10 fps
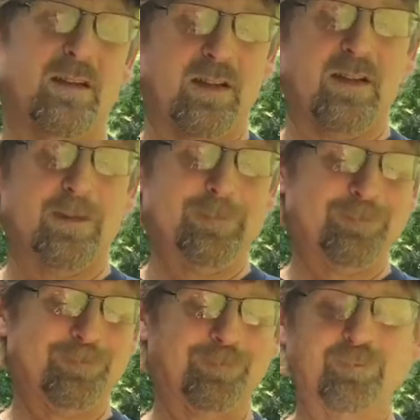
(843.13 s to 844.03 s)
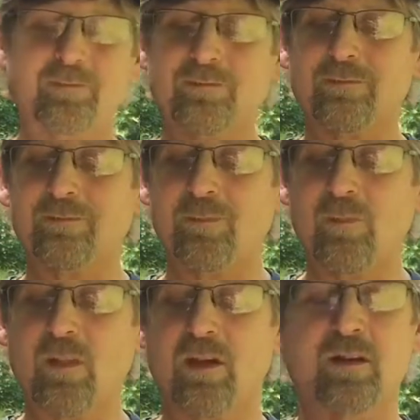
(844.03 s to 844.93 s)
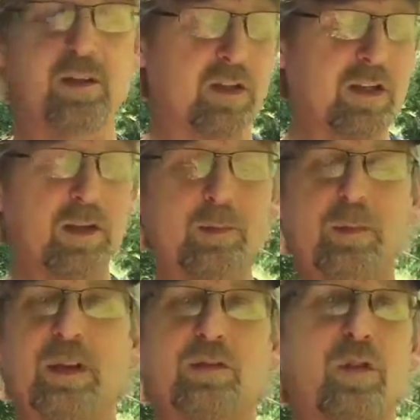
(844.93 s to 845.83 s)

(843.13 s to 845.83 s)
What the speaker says: You can get them,